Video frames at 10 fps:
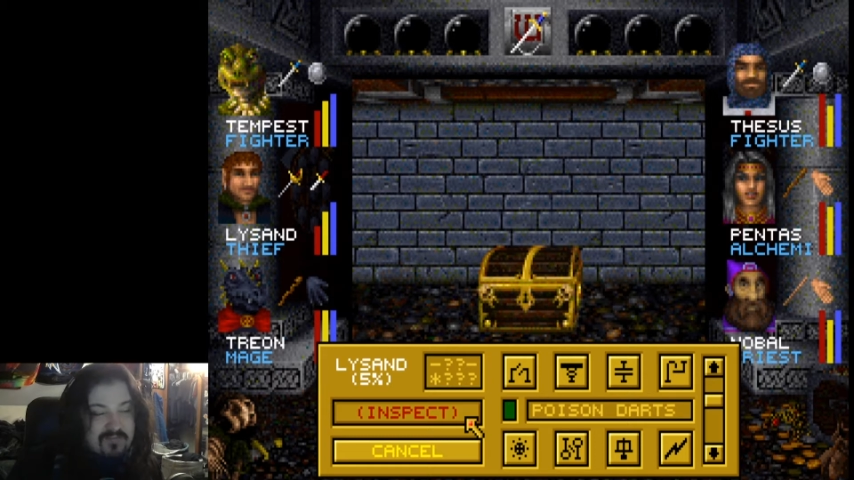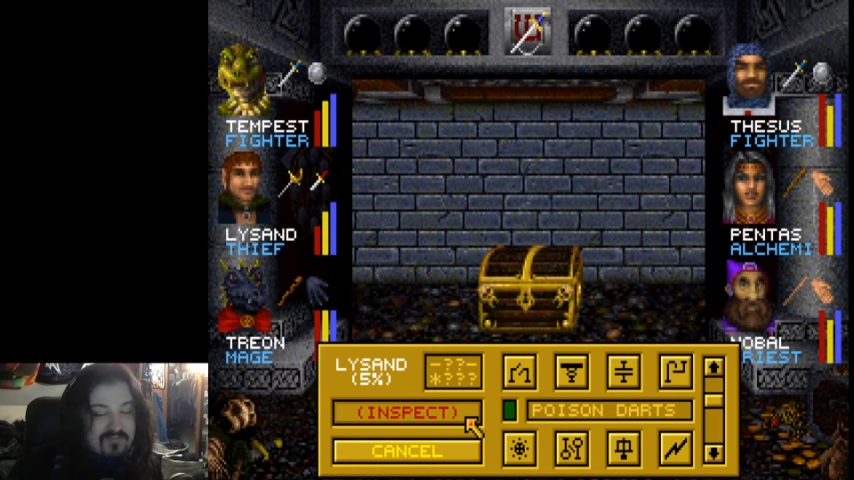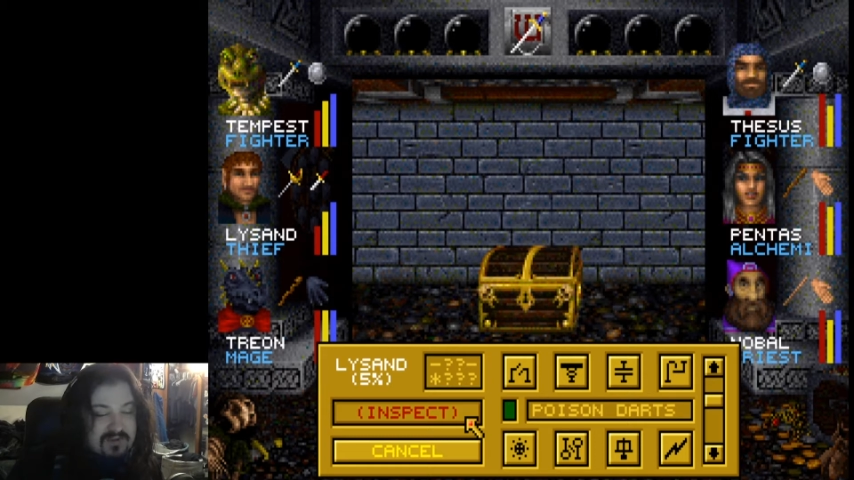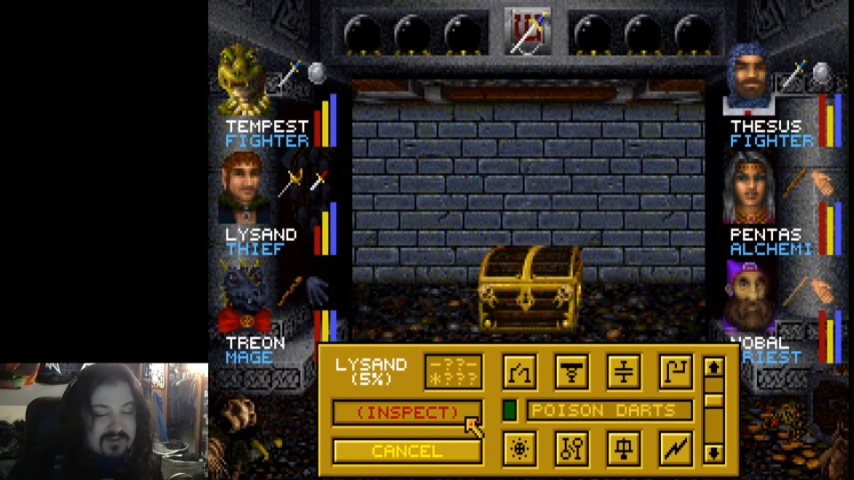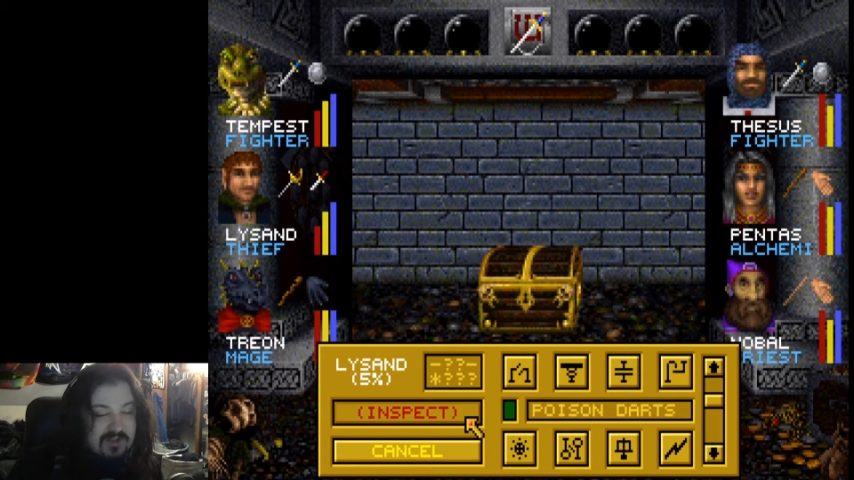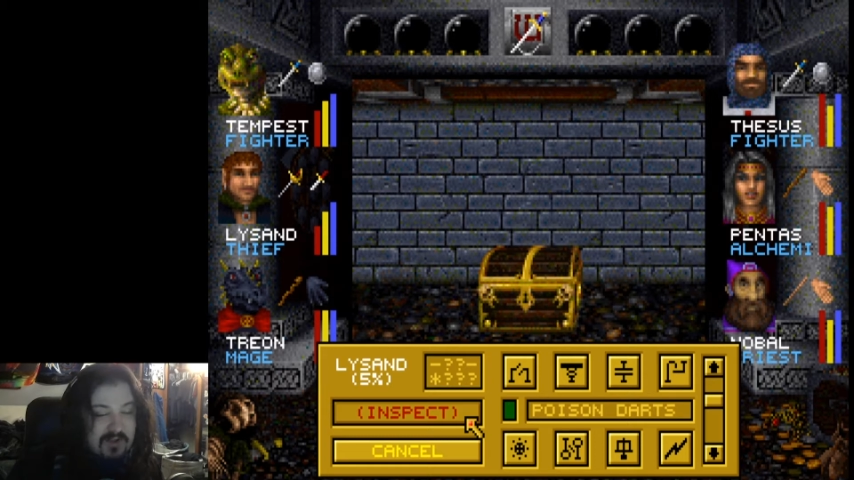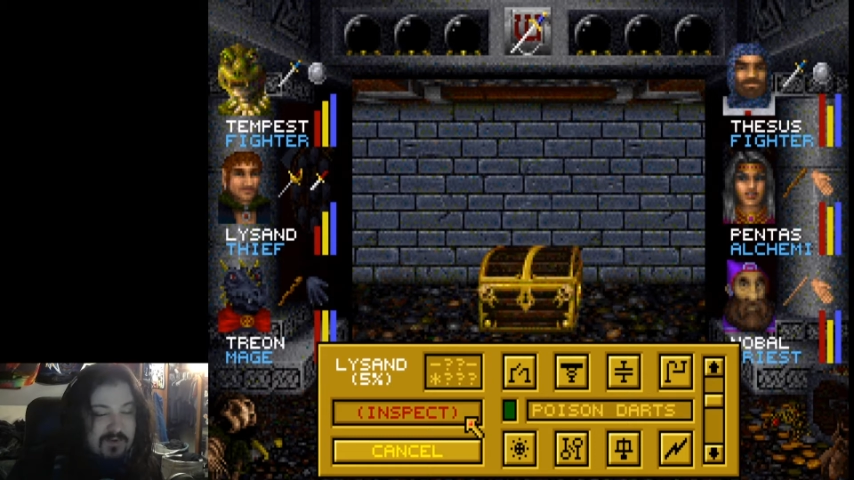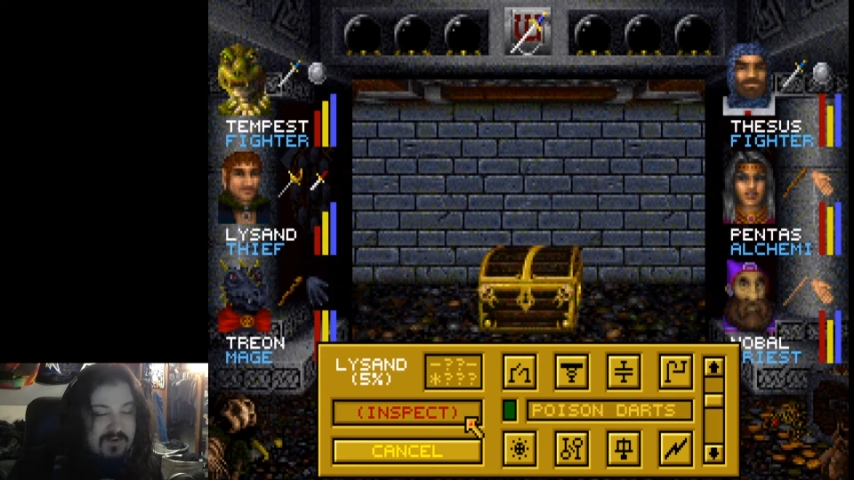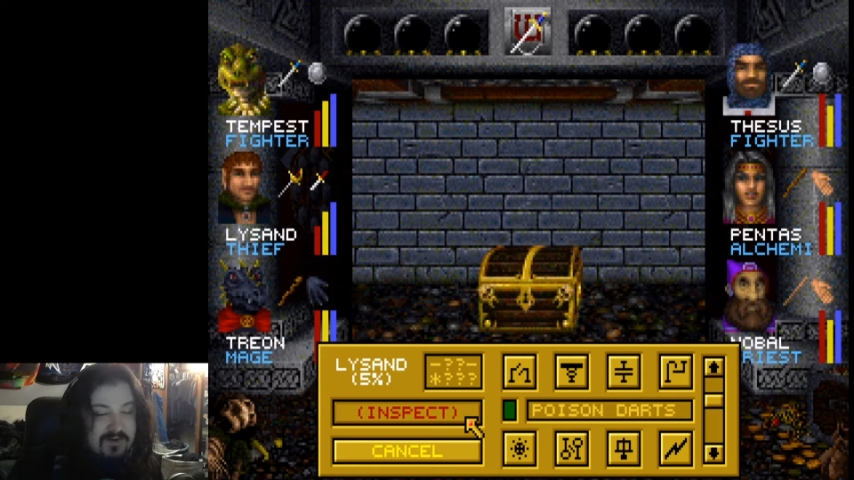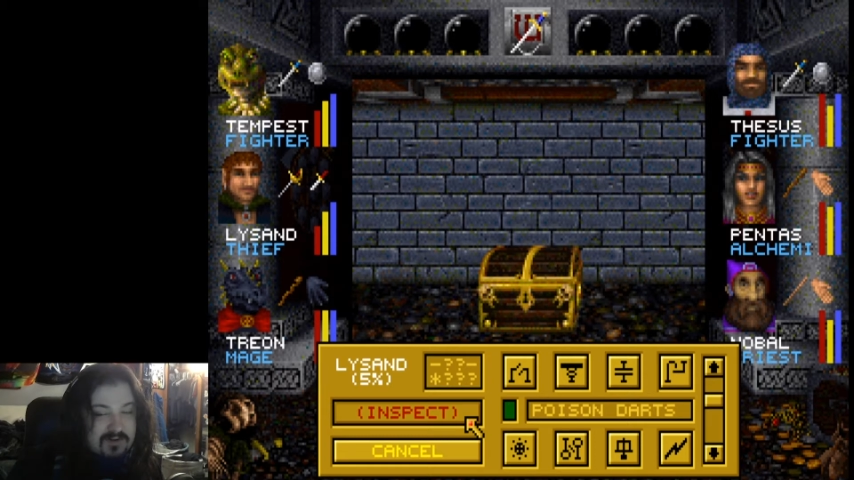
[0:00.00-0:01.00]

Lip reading: the lower